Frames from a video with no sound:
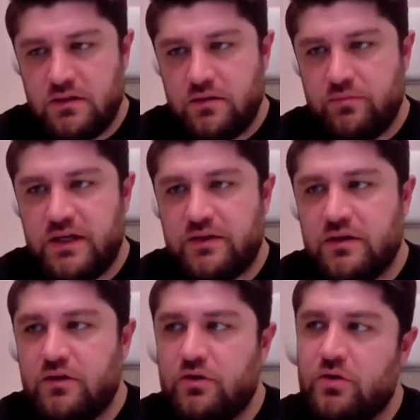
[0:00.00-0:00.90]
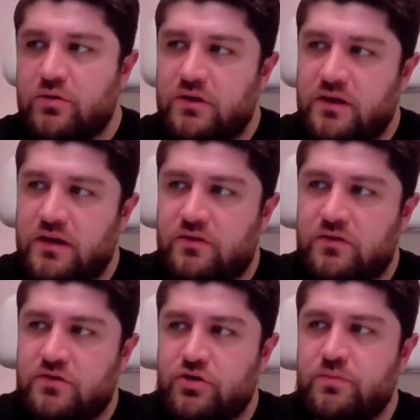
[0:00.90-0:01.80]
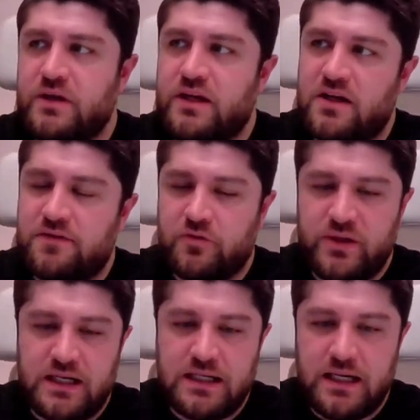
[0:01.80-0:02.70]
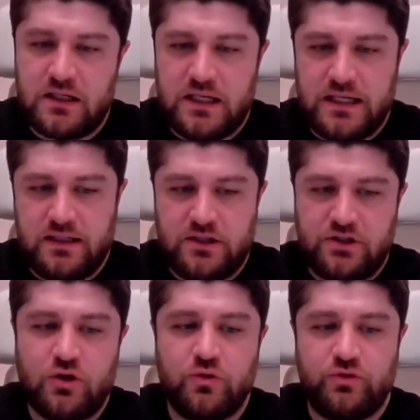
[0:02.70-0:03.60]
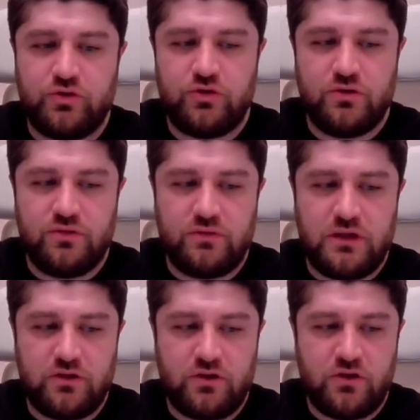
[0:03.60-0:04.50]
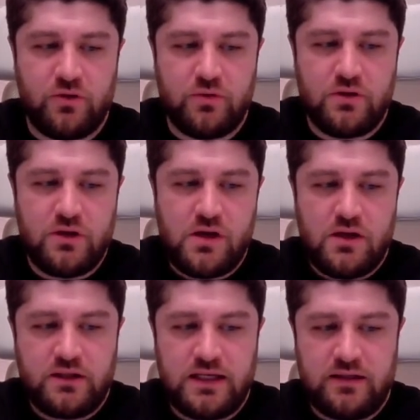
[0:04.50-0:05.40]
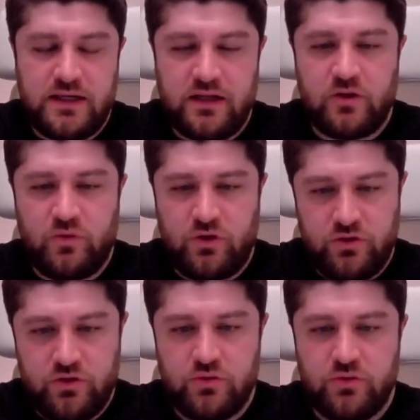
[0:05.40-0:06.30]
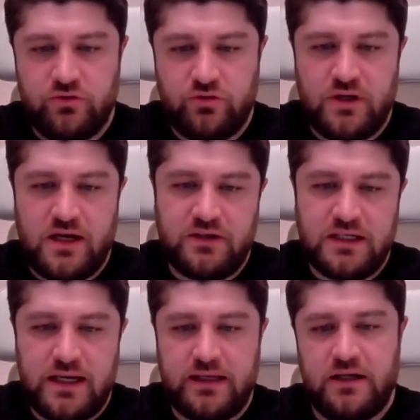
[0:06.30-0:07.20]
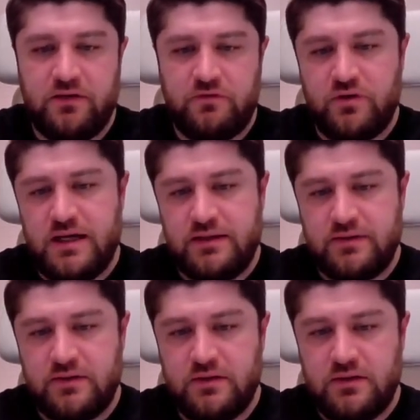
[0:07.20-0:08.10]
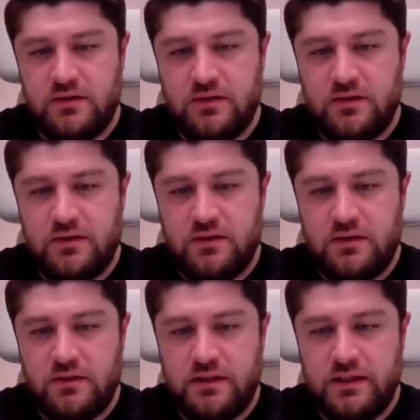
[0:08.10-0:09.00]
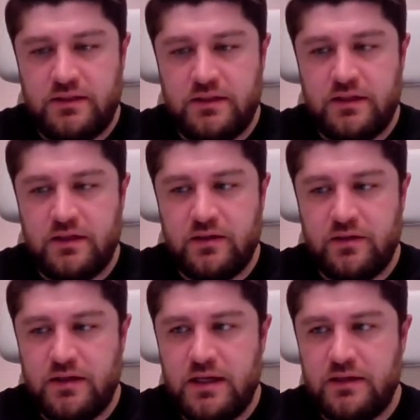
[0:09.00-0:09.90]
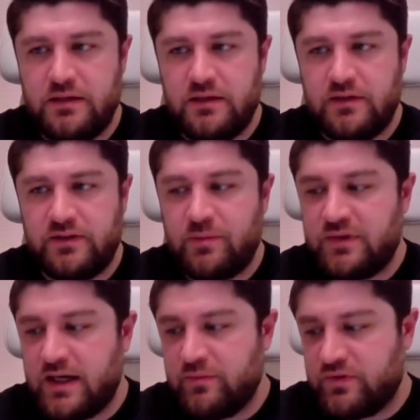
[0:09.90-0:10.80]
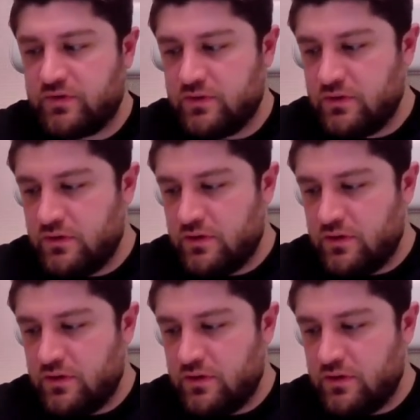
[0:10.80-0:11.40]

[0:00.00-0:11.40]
But it should be enough with a guideline that shows you that can tell them what to do. So you have the guideline for that, and sometimes